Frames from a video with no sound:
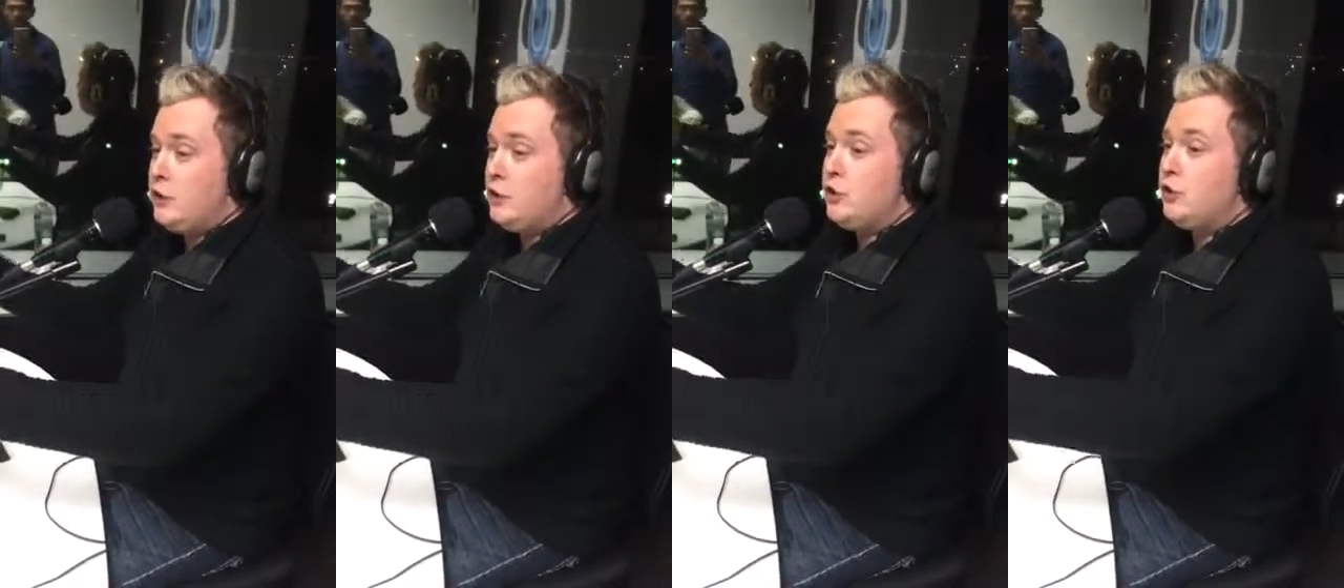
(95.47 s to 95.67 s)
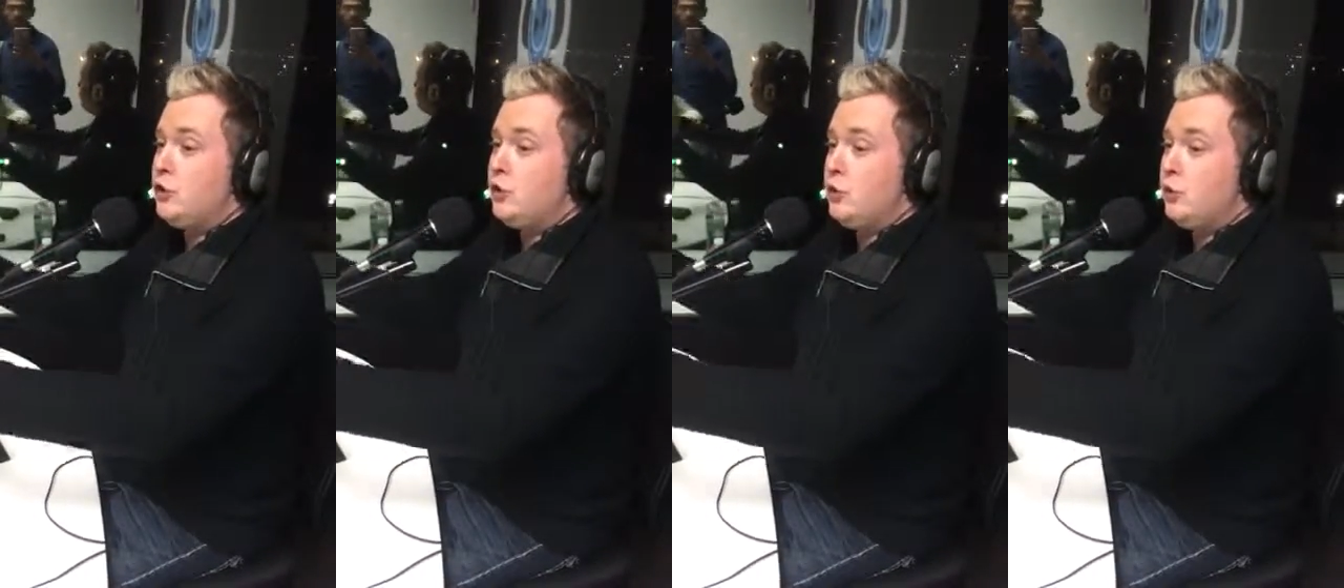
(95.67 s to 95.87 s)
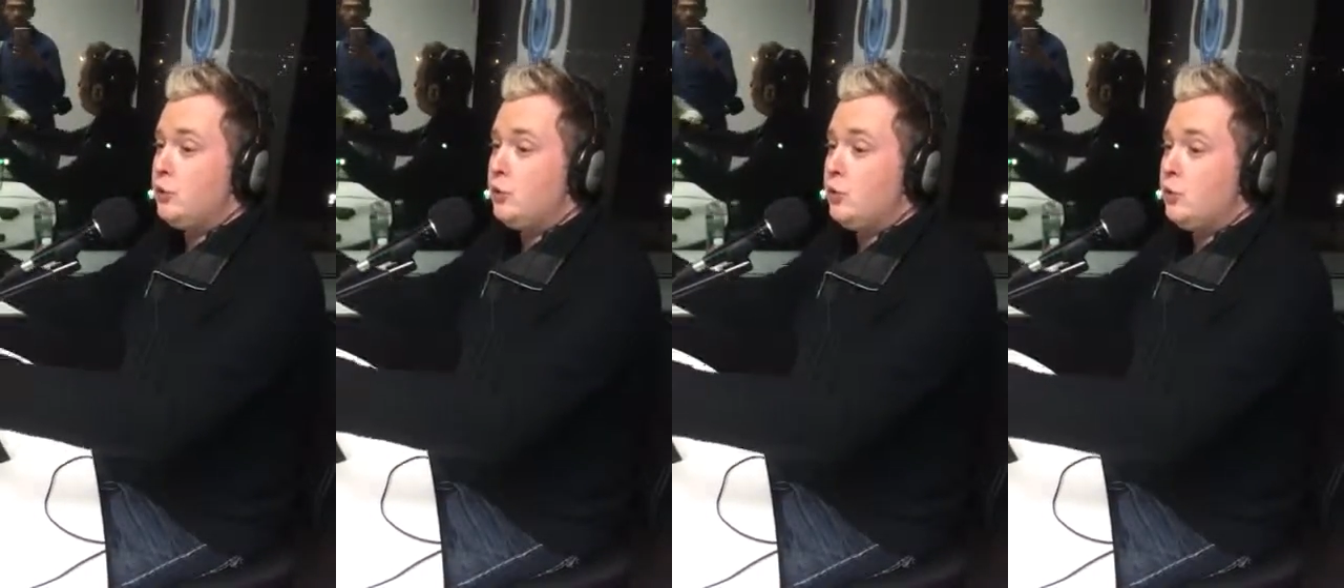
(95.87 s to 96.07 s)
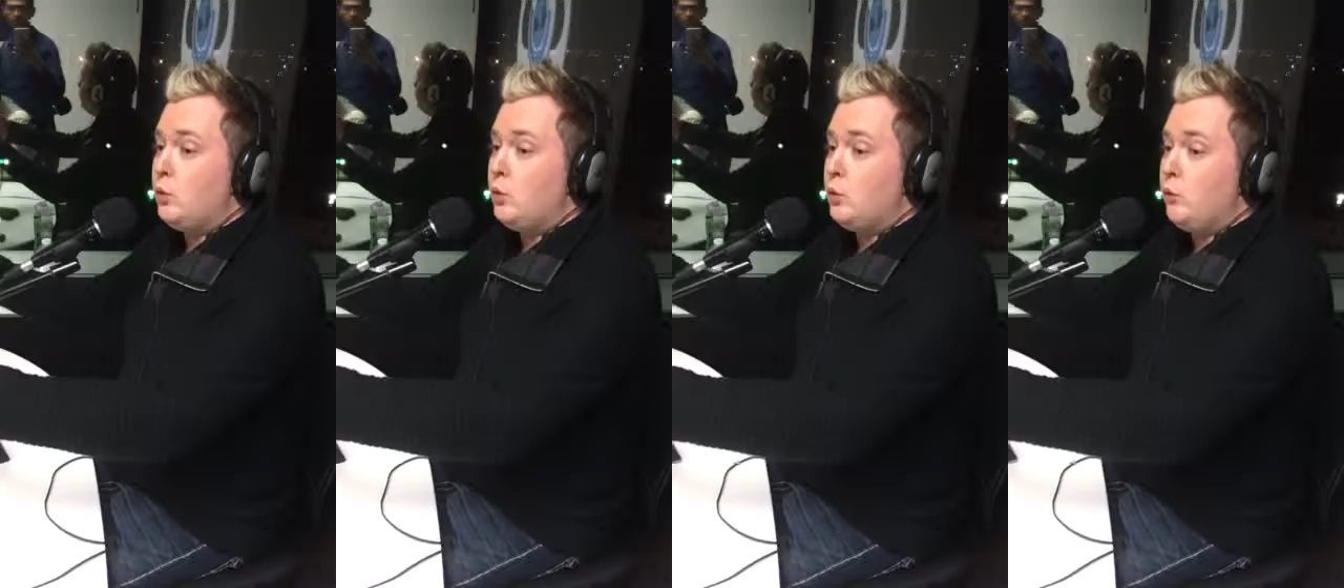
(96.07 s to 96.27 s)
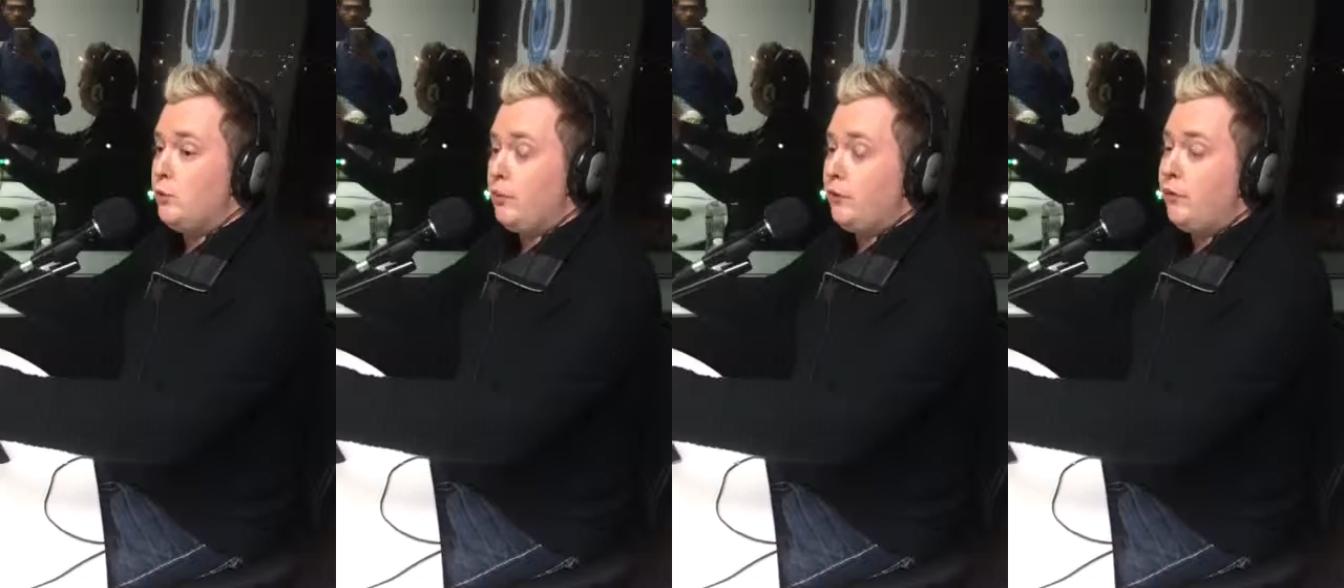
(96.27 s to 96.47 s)
to
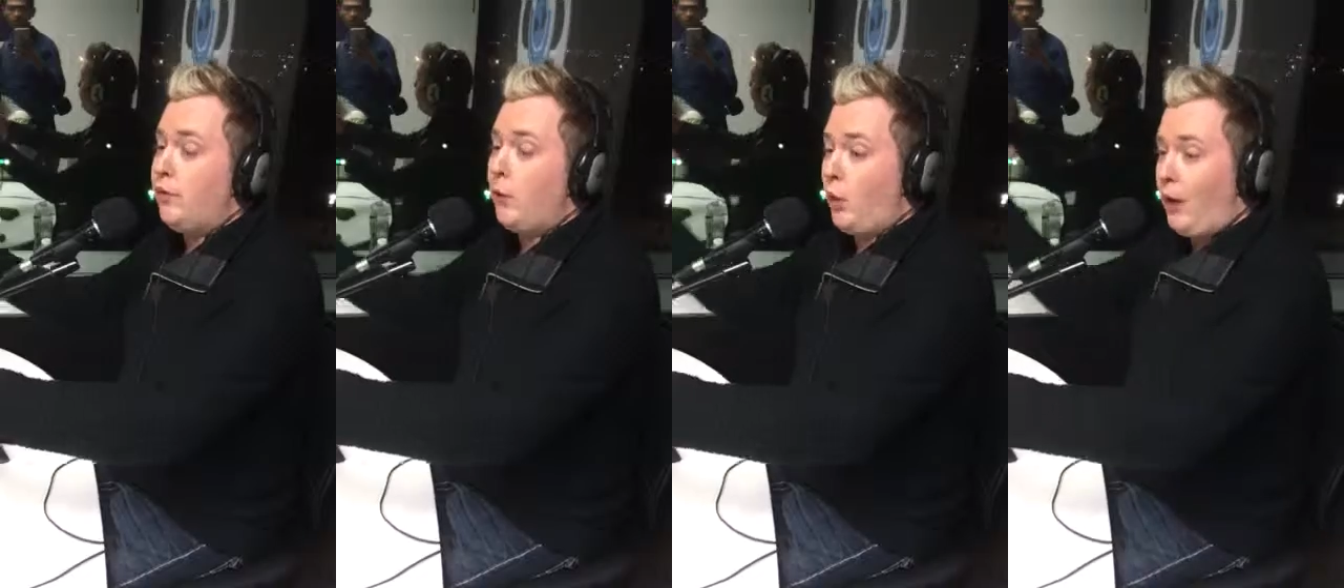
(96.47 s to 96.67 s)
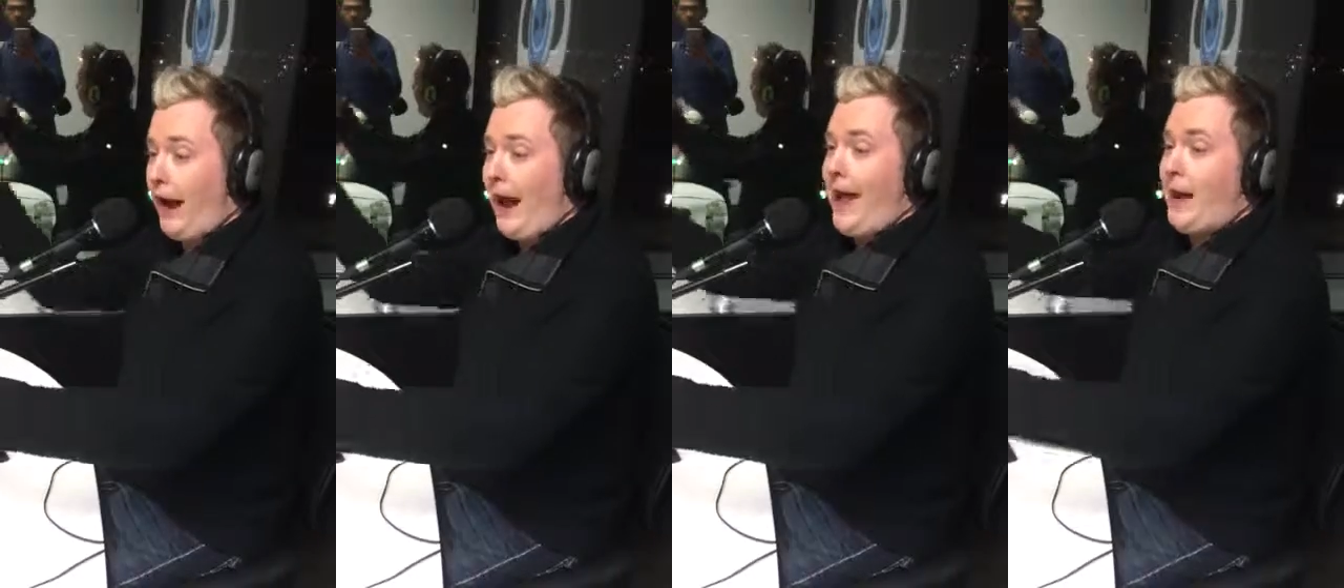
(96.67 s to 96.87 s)
before